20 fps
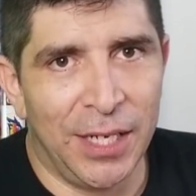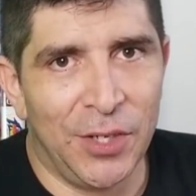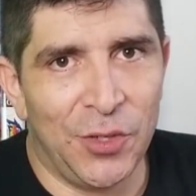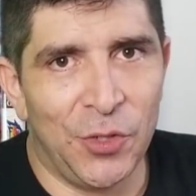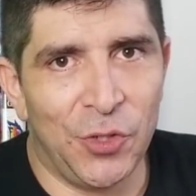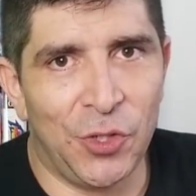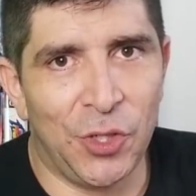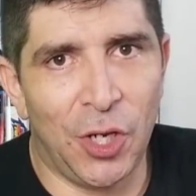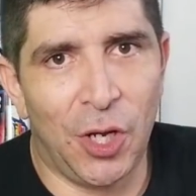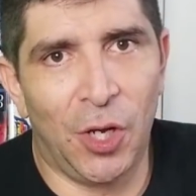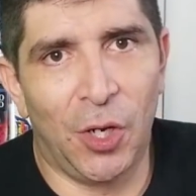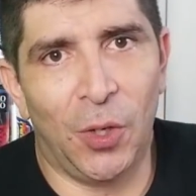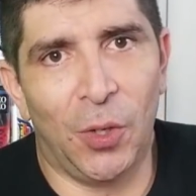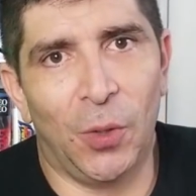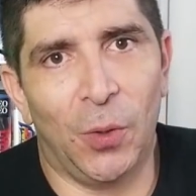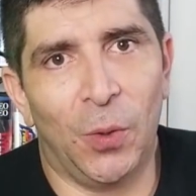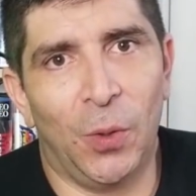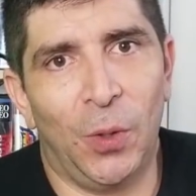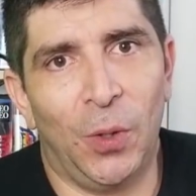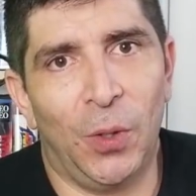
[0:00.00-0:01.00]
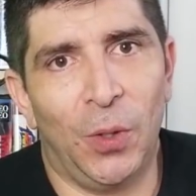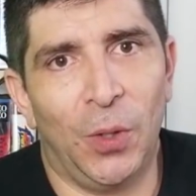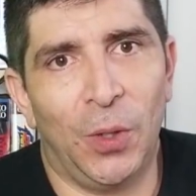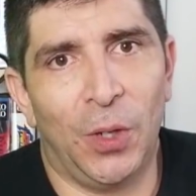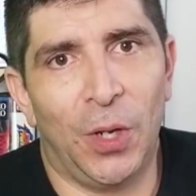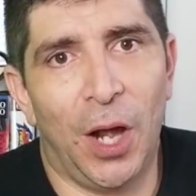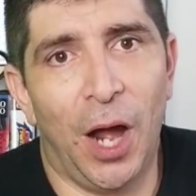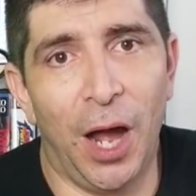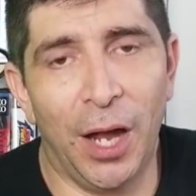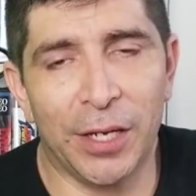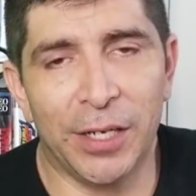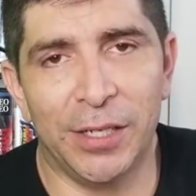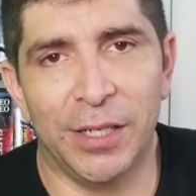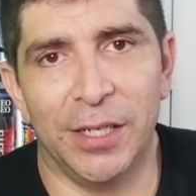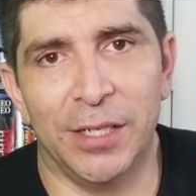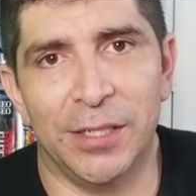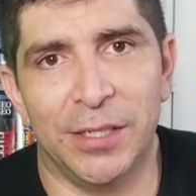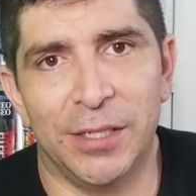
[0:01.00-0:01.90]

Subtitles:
So, Oculus,